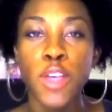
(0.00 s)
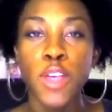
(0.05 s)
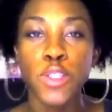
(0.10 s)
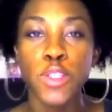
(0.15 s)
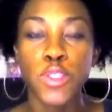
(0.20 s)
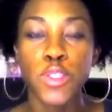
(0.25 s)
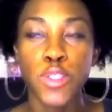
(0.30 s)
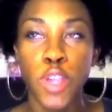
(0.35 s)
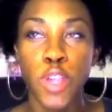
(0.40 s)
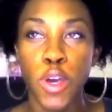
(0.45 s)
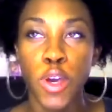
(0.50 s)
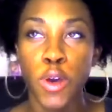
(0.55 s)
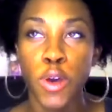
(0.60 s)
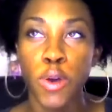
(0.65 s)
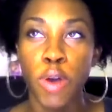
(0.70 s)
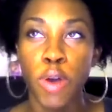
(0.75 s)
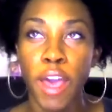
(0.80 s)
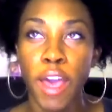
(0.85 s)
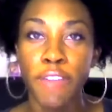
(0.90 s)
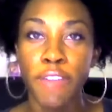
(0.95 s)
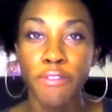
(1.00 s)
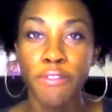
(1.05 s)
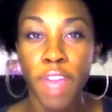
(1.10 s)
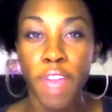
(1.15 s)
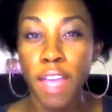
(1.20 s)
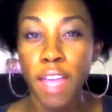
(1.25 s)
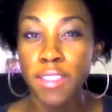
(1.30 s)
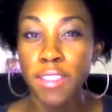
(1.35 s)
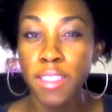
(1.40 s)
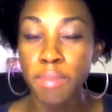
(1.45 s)
So I
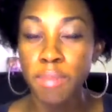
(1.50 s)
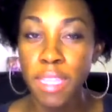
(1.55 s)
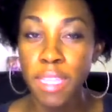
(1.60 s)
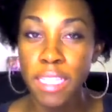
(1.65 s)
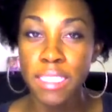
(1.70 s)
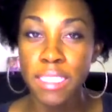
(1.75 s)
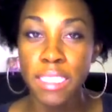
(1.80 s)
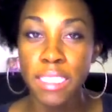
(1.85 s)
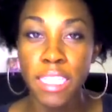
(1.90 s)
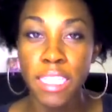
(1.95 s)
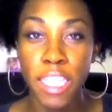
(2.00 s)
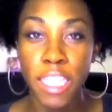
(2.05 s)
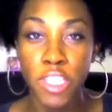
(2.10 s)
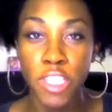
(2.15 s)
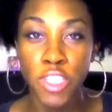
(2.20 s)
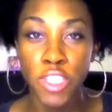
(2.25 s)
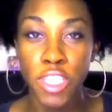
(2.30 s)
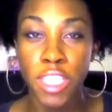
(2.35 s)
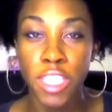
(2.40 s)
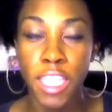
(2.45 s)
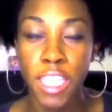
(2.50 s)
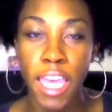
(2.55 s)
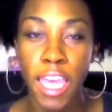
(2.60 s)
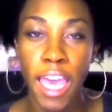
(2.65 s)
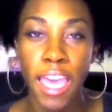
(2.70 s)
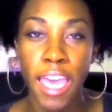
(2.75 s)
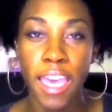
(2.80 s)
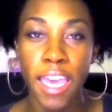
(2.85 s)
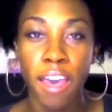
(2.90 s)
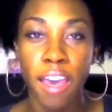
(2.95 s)
found some things in the kitchen
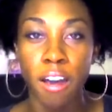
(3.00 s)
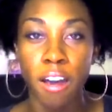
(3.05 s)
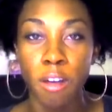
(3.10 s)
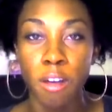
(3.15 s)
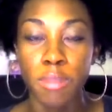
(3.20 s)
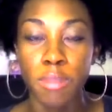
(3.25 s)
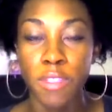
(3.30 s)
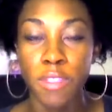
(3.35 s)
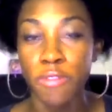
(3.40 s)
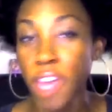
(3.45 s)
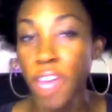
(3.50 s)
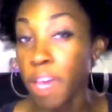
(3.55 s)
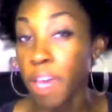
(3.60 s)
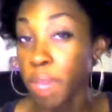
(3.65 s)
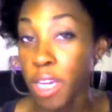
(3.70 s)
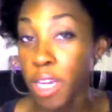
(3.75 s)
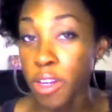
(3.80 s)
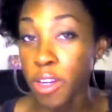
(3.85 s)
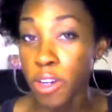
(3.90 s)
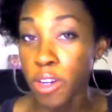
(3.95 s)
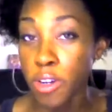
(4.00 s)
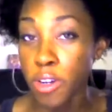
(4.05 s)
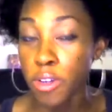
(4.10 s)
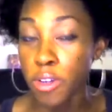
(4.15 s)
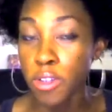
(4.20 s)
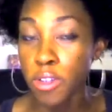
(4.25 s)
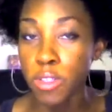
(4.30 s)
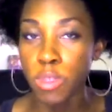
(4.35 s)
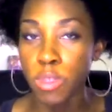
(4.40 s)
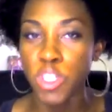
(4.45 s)
that help define my
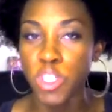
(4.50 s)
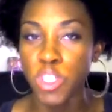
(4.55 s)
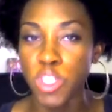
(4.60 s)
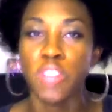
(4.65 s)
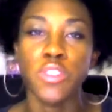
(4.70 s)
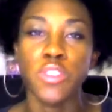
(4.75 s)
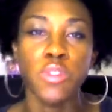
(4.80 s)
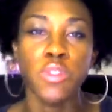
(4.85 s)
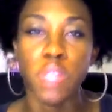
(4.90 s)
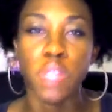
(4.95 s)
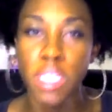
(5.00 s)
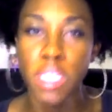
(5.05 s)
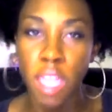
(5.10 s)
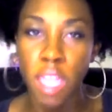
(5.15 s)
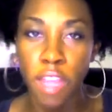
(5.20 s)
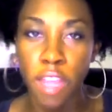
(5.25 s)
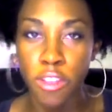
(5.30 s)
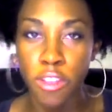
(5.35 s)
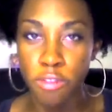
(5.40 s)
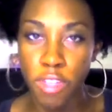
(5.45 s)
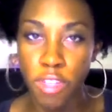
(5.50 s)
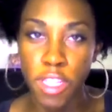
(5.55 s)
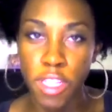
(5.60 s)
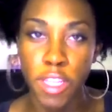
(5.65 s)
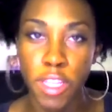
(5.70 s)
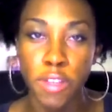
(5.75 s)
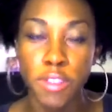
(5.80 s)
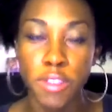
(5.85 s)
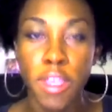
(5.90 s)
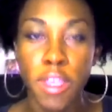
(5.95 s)
curls, which I'll do in other
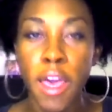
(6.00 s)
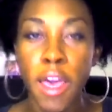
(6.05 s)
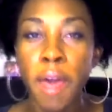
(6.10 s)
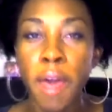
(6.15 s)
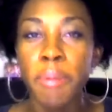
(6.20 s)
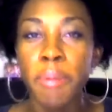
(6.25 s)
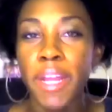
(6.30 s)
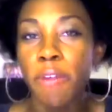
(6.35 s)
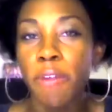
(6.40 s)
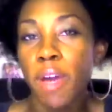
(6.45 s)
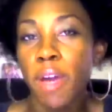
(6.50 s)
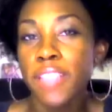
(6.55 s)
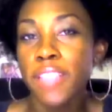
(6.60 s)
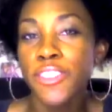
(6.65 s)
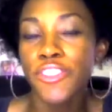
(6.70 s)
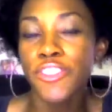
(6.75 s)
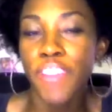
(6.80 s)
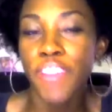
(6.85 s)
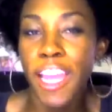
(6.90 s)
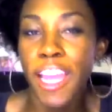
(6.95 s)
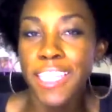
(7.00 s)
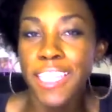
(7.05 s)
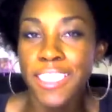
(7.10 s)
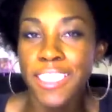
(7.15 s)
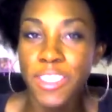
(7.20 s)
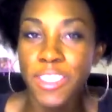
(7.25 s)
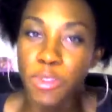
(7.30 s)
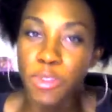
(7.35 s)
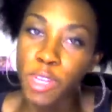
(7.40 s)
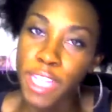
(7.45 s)
videos. But I wanted to try
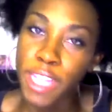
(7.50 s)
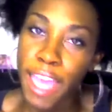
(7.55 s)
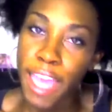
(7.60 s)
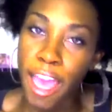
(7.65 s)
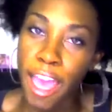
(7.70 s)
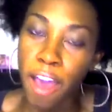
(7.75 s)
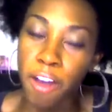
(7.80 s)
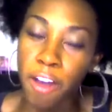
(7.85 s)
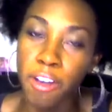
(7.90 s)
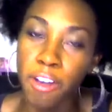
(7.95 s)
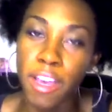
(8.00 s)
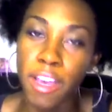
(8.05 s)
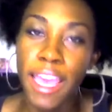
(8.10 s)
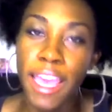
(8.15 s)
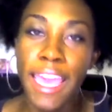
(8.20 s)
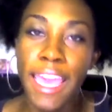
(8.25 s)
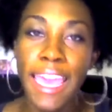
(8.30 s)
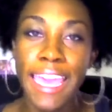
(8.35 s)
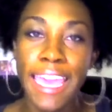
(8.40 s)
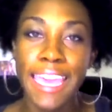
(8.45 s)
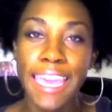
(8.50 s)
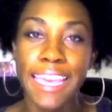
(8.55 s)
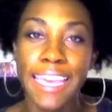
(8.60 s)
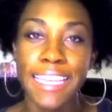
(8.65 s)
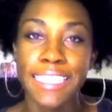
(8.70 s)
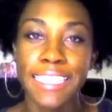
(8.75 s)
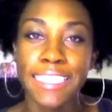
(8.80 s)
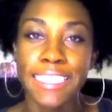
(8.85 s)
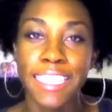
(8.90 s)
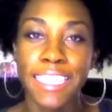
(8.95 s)
this one out
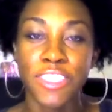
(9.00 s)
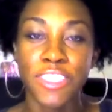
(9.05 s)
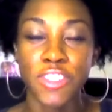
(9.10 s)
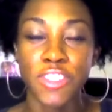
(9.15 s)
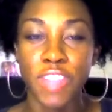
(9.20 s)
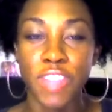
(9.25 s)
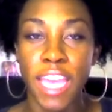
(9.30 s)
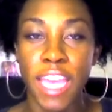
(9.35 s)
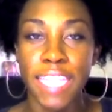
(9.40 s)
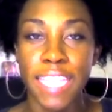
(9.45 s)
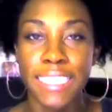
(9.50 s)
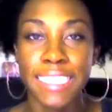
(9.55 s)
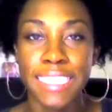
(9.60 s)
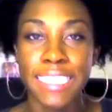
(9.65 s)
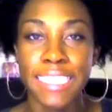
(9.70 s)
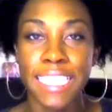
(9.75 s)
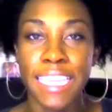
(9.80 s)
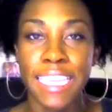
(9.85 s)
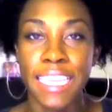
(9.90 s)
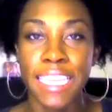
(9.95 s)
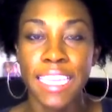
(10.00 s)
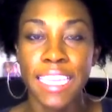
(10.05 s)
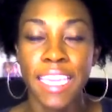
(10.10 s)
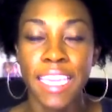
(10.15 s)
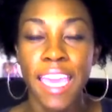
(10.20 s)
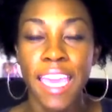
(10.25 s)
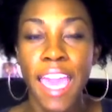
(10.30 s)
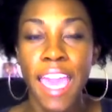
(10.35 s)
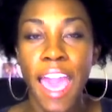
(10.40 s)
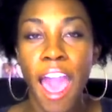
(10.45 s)
and let you guys
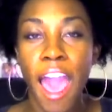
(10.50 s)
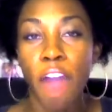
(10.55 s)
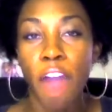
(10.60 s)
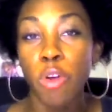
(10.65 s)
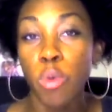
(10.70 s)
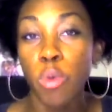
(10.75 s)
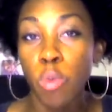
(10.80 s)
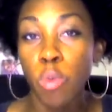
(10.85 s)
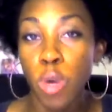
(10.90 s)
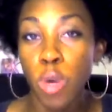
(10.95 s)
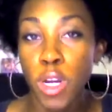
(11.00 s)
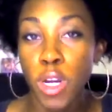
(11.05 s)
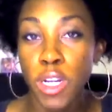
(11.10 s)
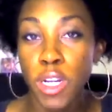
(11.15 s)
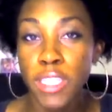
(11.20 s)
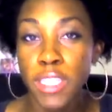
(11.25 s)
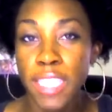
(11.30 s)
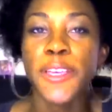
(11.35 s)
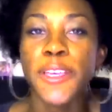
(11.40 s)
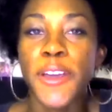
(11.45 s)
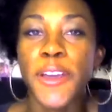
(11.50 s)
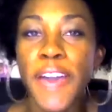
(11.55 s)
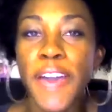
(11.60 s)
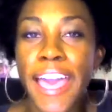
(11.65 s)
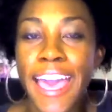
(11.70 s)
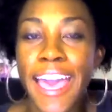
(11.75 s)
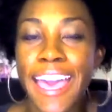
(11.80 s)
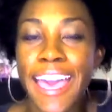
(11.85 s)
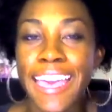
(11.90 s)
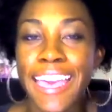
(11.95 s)
see how it works. Go
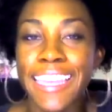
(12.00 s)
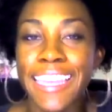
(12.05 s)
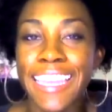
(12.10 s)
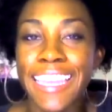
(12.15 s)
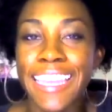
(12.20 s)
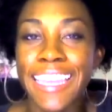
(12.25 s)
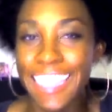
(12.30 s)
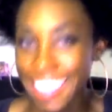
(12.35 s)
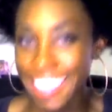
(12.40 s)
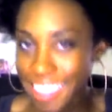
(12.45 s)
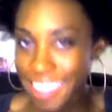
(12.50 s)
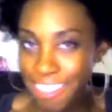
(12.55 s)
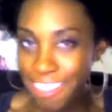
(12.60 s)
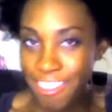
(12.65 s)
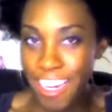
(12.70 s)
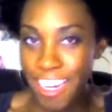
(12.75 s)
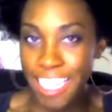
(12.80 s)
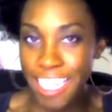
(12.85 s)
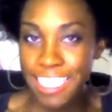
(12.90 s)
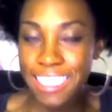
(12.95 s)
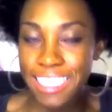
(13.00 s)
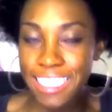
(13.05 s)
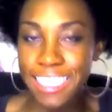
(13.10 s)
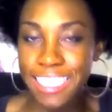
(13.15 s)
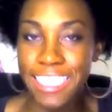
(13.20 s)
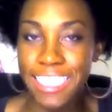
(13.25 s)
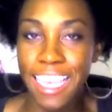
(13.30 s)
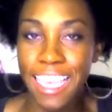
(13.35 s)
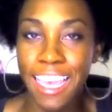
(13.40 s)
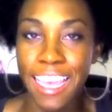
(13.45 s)
ahead, get the
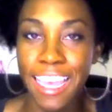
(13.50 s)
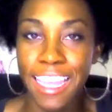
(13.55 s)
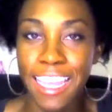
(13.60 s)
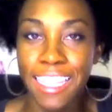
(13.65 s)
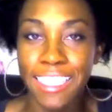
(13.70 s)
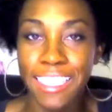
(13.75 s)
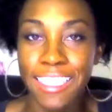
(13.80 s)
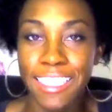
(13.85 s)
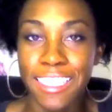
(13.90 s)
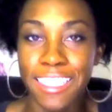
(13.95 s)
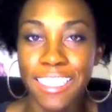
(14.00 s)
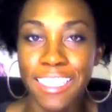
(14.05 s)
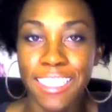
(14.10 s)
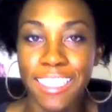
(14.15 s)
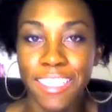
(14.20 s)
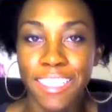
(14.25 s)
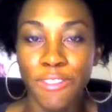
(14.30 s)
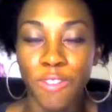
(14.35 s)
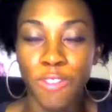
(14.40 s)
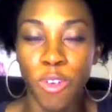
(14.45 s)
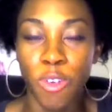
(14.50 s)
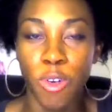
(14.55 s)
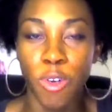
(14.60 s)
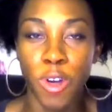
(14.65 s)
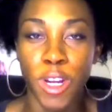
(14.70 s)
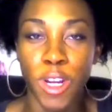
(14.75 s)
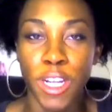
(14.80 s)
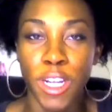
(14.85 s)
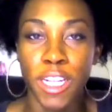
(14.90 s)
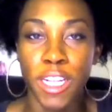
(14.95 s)
rinse, uh, look
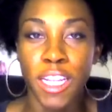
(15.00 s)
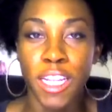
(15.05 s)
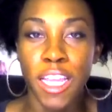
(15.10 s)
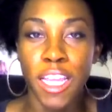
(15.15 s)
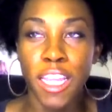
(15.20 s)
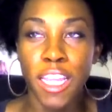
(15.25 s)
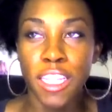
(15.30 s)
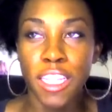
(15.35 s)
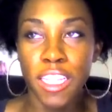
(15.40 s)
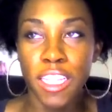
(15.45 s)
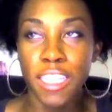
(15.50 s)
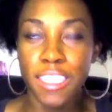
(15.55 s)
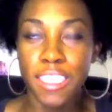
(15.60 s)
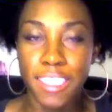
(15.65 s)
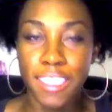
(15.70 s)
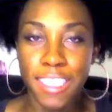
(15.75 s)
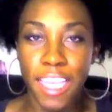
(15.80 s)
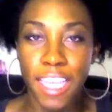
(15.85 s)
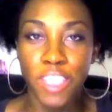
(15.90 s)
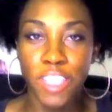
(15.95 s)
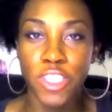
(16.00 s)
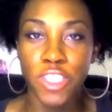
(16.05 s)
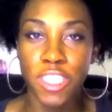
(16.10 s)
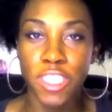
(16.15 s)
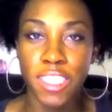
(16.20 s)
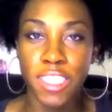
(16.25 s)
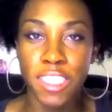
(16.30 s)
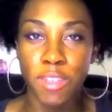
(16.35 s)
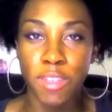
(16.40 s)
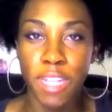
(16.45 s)
for, look in the section,
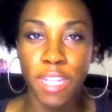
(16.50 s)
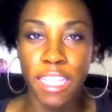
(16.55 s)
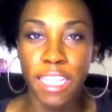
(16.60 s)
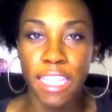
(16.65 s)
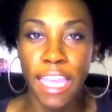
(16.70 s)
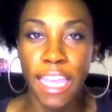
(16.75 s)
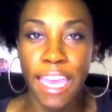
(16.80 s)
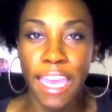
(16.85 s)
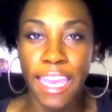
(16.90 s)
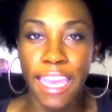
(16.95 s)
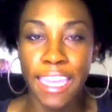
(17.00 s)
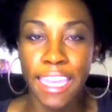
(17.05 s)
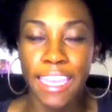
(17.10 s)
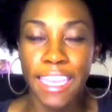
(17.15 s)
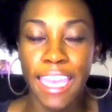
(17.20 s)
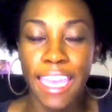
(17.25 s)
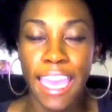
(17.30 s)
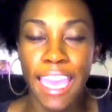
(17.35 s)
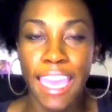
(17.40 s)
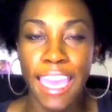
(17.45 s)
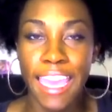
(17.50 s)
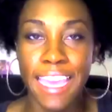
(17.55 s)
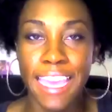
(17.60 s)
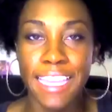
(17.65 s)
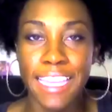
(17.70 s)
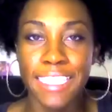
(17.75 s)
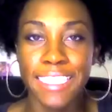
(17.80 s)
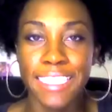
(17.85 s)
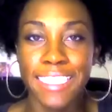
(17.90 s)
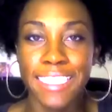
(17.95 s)
see what I like,
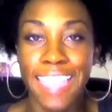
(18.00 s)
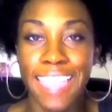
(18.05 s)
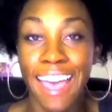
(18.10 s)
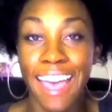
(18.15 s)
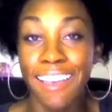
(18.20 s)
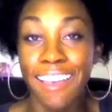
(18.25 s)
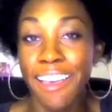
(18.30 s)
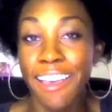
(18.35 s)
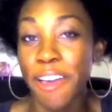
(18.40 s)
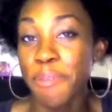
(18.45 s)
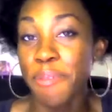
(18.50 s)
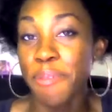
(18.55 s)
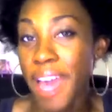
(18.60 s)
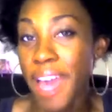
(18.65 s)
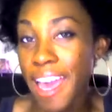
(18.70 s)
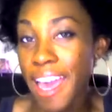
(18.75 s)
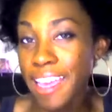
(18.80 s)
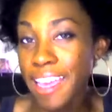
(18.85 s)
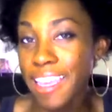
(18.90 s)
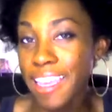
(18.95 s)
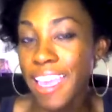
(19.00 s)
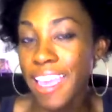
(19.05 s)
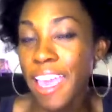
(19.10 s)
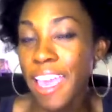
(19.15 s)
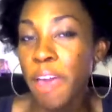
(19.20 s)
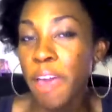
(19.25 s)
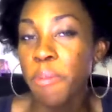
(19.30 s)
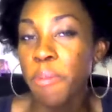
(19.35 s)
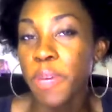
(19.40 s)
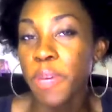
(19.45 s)
and I'll come back,
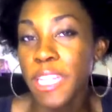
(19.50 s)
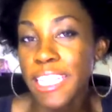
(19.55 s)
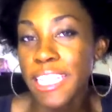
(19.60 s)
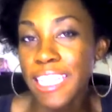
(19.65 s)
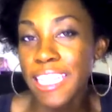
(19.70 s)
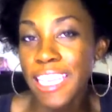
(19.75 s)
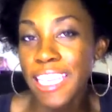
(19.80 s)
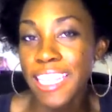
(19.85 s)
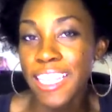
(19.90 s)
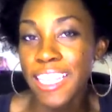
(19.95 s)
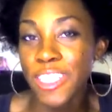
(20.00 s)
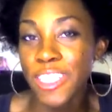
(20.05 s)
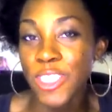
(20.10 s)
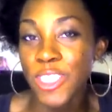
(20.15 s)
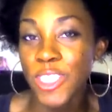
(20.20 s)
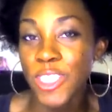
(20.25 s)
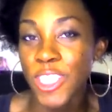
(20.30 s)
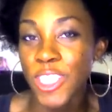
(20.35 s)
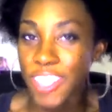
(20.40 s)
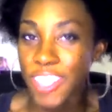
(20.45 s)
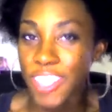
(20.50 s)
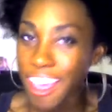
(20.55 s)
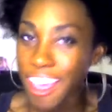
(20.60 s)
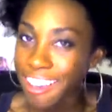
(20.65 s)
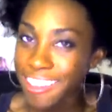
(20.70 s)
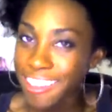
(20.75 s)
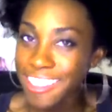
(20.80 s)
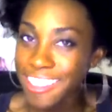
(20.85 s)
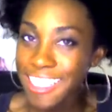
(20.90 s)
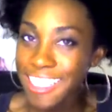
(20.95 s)
put it in, and show you
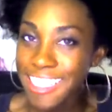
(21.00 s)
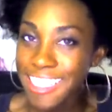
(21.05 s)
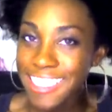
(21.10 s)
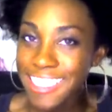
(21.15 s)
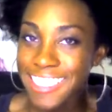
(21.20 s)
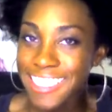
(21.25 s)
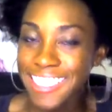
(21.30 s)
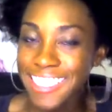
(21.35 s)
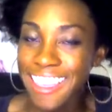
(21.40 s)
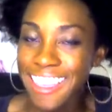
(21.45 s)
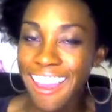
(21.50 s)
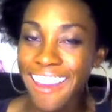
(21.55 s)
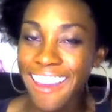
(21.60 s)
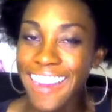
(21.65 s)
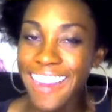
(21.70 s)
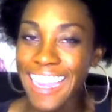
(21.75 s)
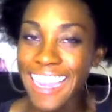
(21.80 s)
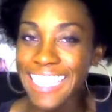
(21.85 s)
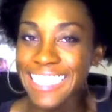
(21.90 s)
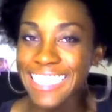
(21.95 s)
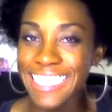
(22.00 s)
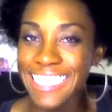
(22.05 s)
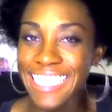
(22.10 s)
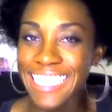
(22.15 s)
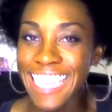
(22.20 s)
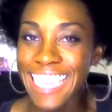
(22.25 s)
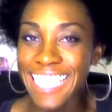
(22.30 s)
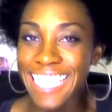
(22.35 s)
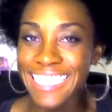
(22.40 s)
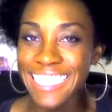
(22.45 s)
how it looks. All right, see you
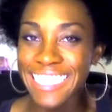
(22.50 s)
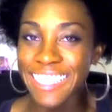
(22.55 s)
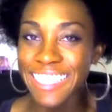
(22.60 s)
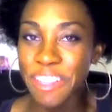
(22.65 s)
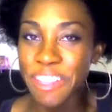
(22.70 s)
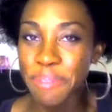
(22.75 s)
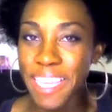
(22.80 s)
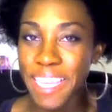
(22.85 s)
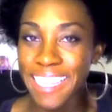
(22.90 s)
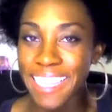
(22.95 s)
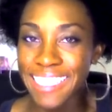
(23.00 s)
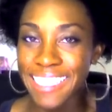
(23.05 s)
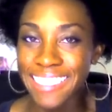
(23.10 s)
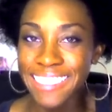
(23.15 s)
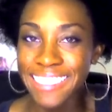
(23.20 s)
guys in a little bit.